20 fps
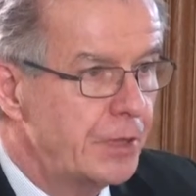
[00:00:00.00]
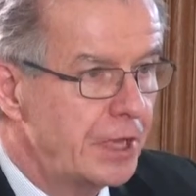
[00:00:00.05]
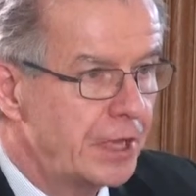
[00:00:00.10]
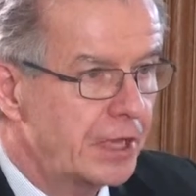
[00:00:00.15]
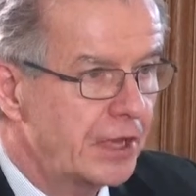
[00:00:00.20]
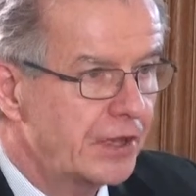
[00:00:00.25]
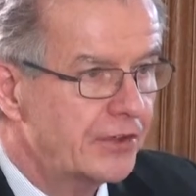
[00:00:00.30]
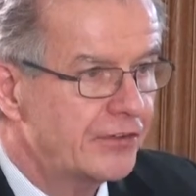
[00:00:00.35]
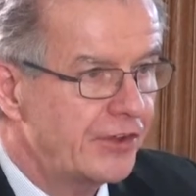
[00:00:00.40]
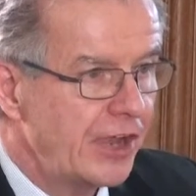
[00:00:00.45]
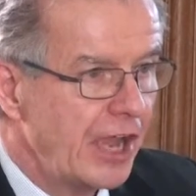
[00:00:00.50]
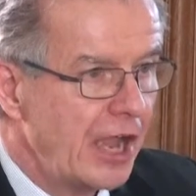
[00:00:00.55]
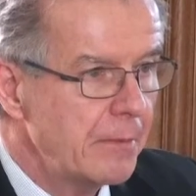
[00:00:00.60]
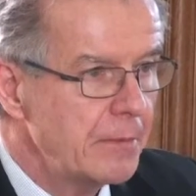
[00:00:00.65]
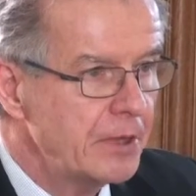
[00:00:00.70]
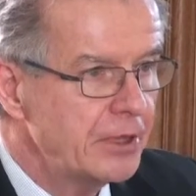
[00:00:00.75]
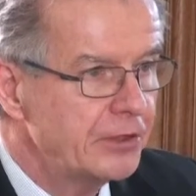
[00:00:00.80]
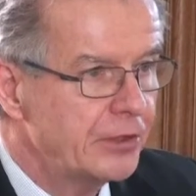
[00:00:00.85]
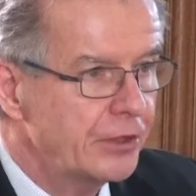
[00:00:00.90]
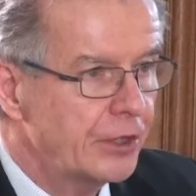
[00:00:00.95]
being
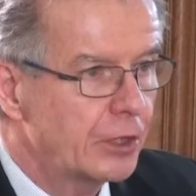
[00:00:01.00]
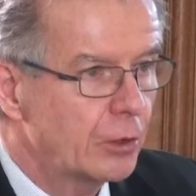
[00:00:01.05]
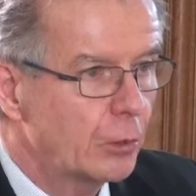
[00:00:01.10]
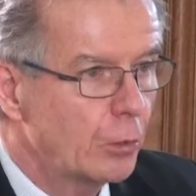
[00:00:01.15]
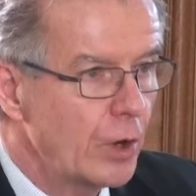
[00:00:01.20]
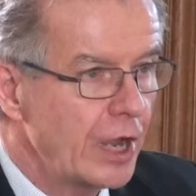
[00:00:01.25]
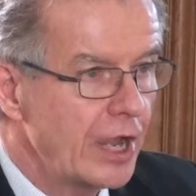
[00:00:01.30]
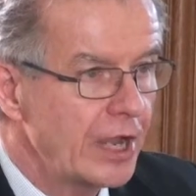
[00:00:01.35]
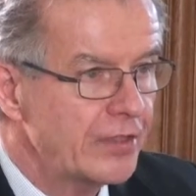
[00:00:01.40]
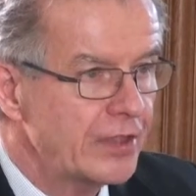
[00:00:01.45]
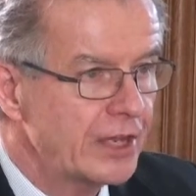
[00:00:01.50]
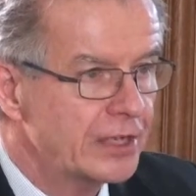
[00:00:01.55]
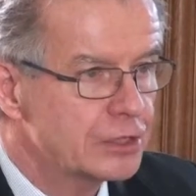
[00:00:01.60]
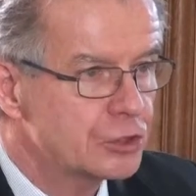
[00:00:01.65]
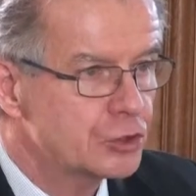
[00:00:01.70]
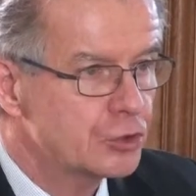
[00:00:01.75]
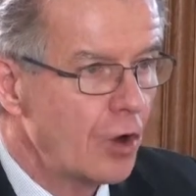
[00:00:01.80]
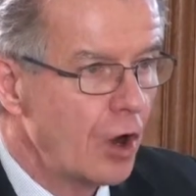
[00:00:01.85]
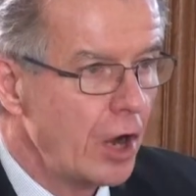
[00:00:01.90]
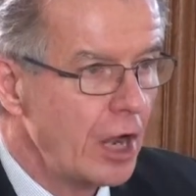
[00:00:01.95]
examined in a way
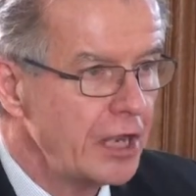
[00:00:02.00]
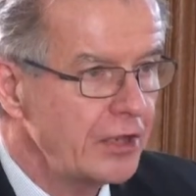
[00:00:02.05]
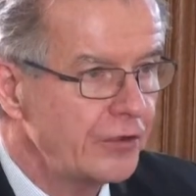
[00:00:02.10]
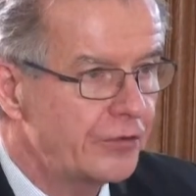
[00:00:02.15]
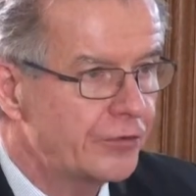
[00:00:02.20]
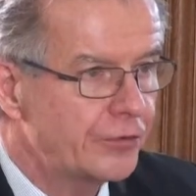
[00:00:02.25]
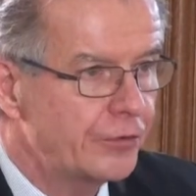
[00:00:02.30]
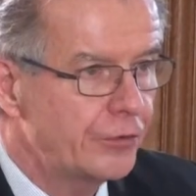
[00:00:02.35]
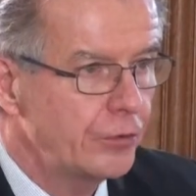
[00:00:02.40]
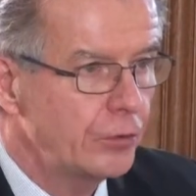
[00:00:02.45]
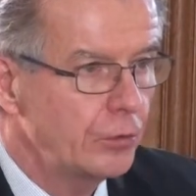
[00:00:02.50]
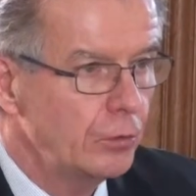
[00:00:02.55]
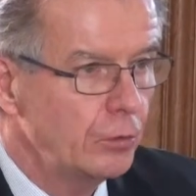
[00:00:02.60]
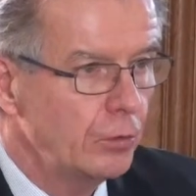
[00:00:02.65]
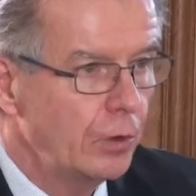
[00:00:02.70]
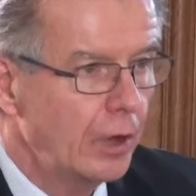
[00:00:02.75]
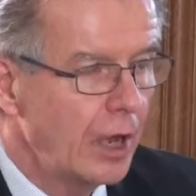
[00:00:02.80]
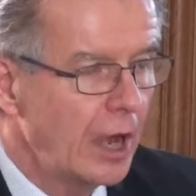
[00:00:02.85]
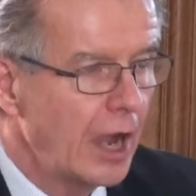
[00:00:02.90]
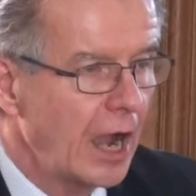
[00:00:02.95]
that tries to,
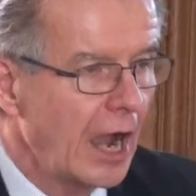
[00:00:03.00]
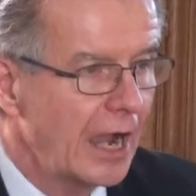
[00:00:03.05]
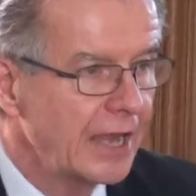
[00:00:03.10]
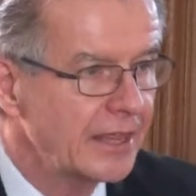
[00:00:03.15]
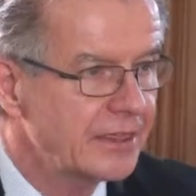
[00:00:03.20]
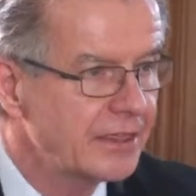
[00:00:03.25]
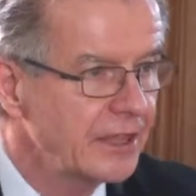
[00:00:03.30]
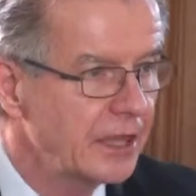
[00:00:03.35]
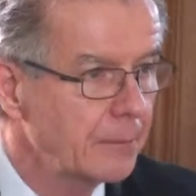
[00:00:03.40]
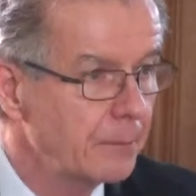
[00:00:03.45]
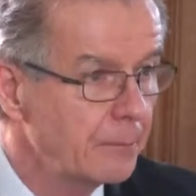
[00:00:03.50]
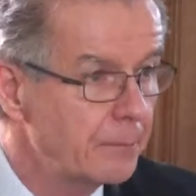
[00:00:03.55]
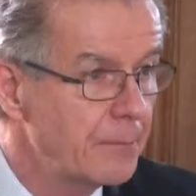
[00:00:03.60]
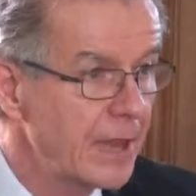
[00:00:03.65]
I think,